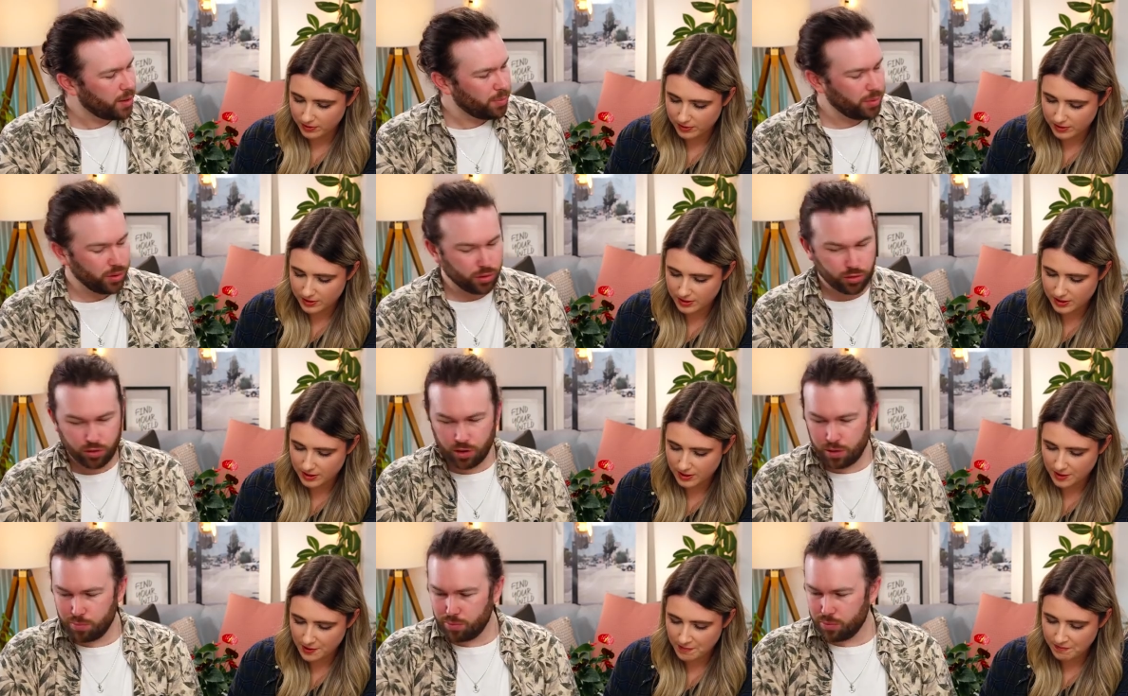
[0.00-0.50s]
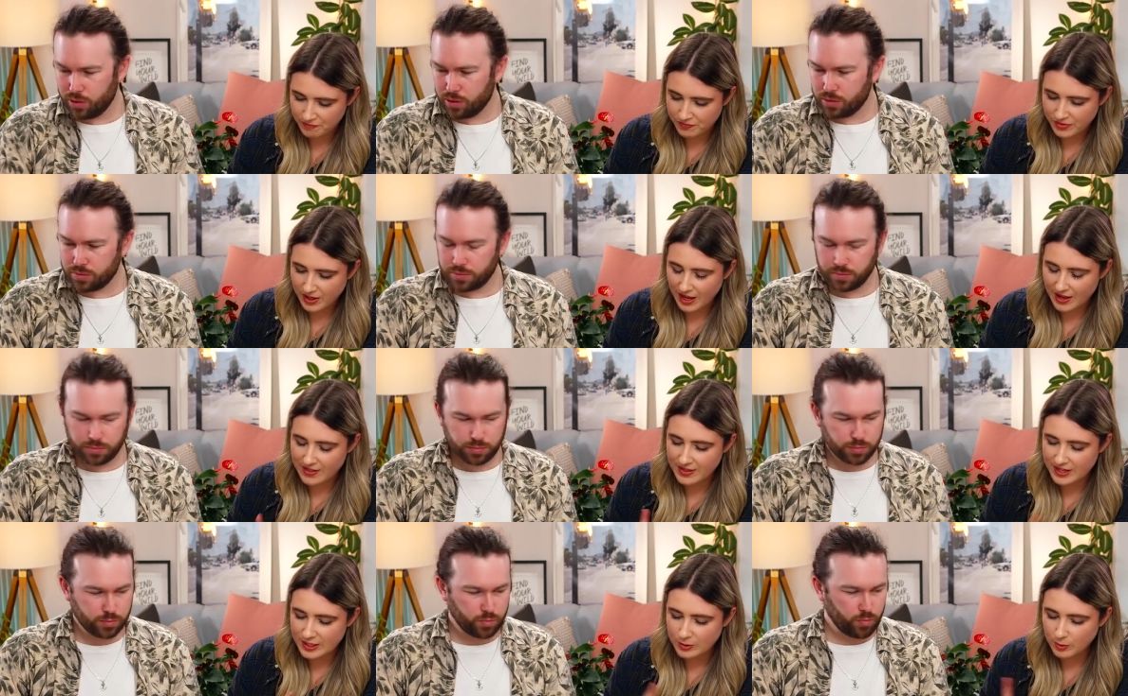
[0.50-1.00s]
Speaker 1: Apple crumble.
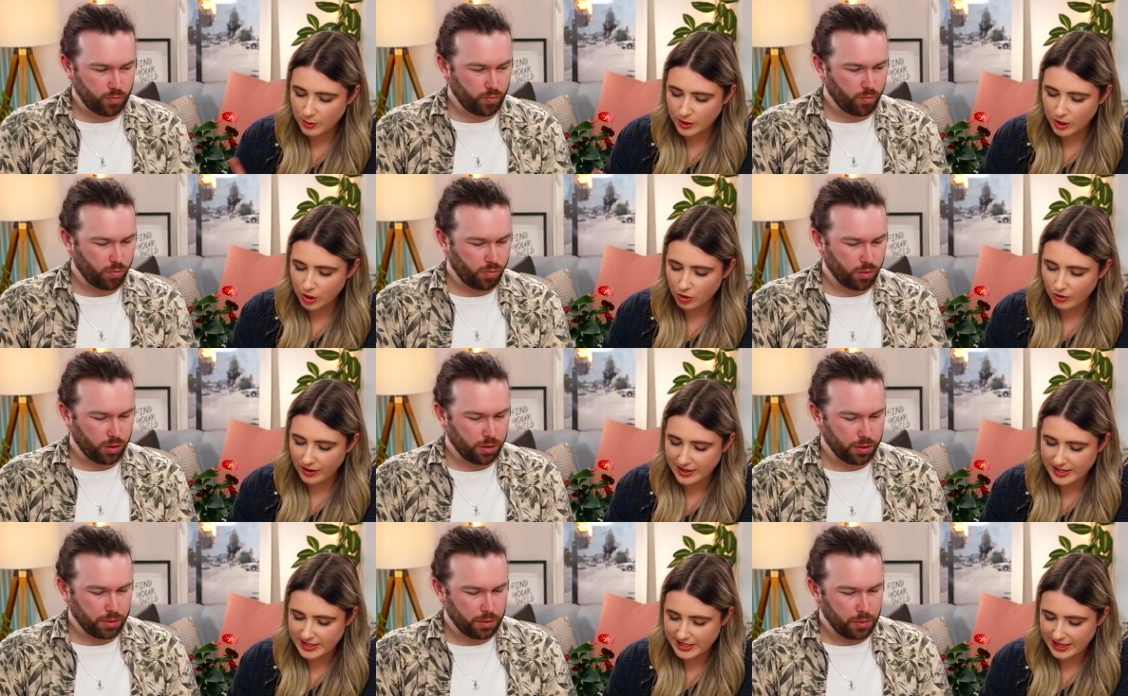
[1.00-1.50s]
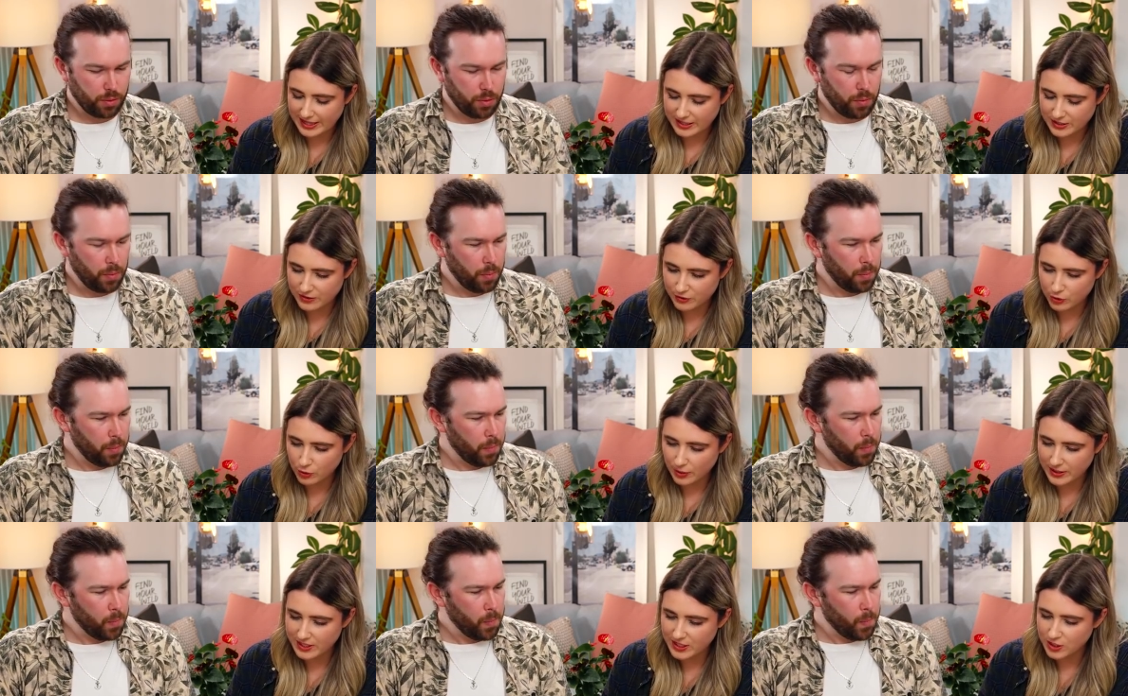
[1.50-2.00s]
And this won a great taste of
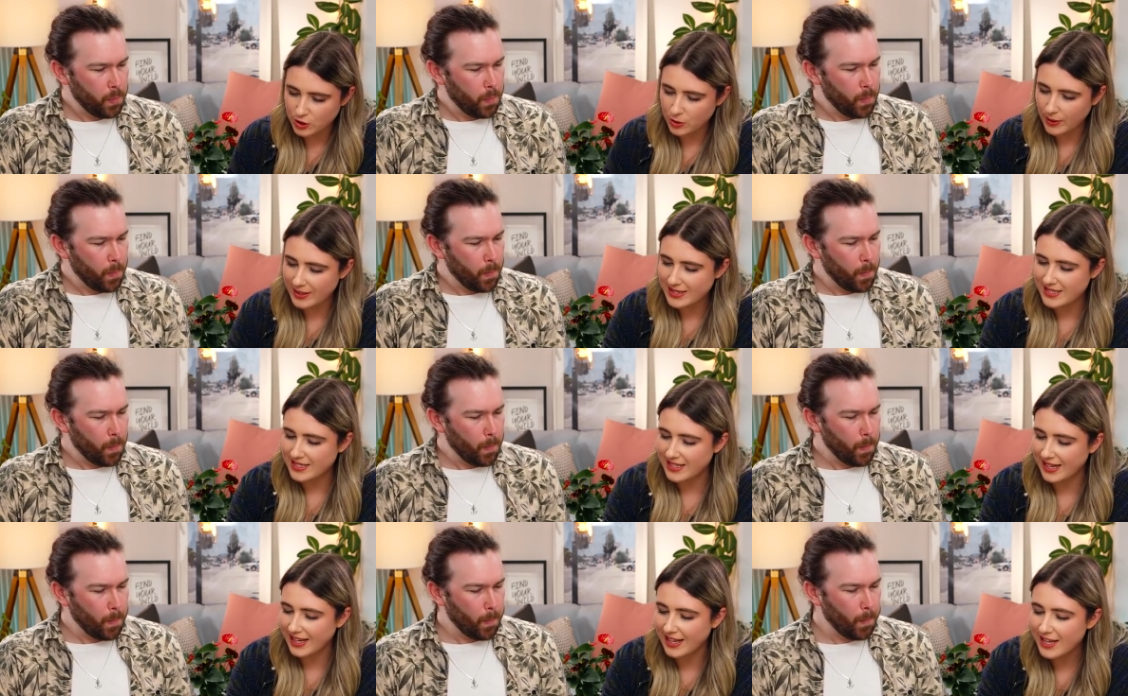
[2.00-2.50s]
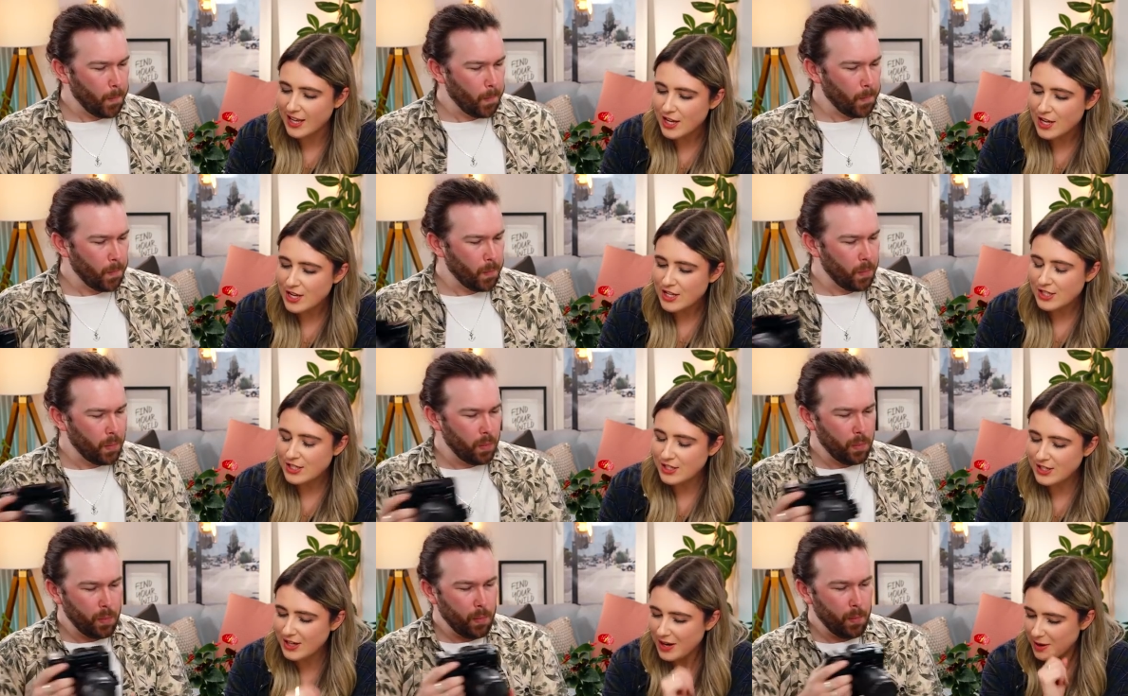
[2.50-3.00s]
twenty twenty.
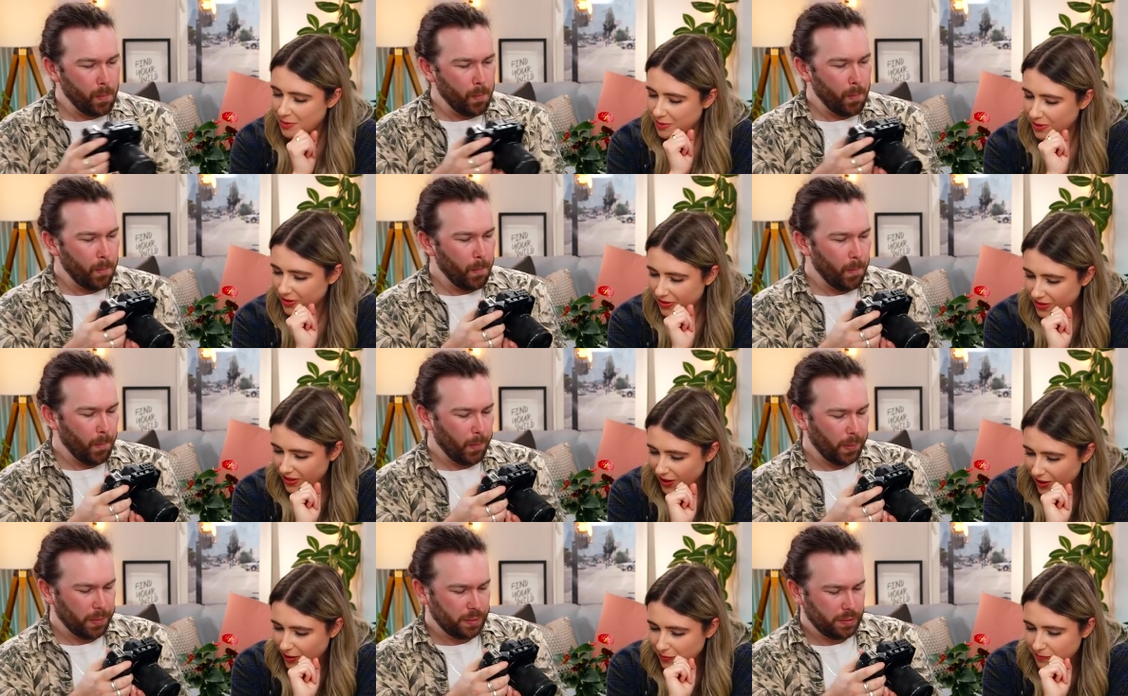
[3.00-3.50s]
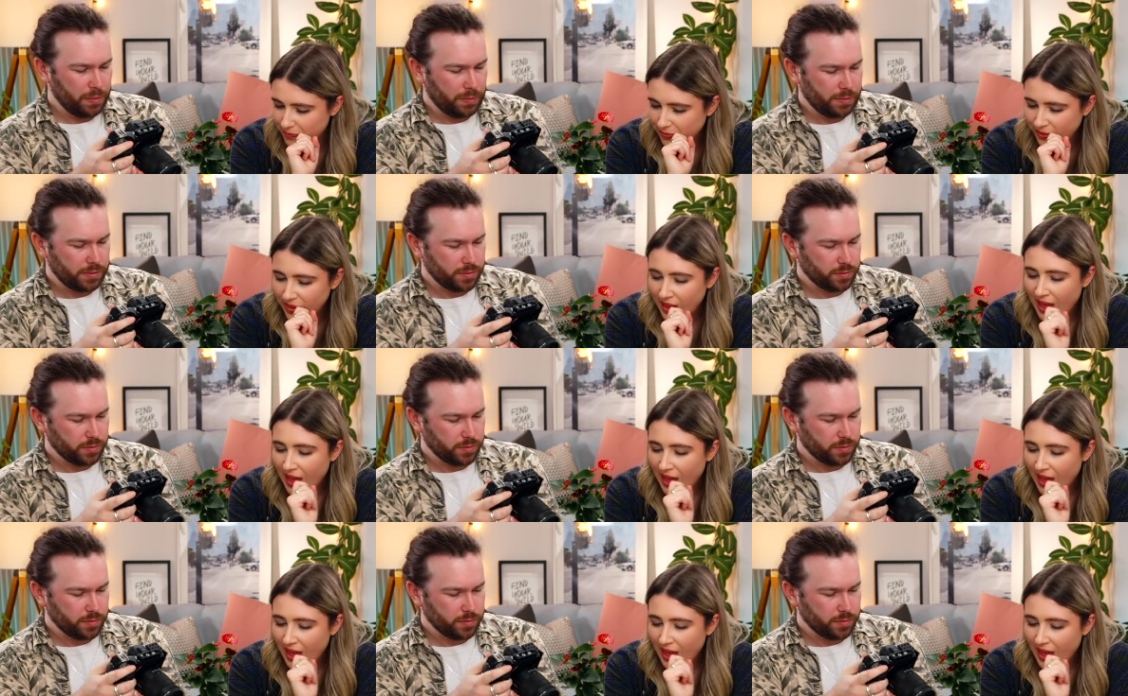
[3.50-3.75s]
Do you know what though?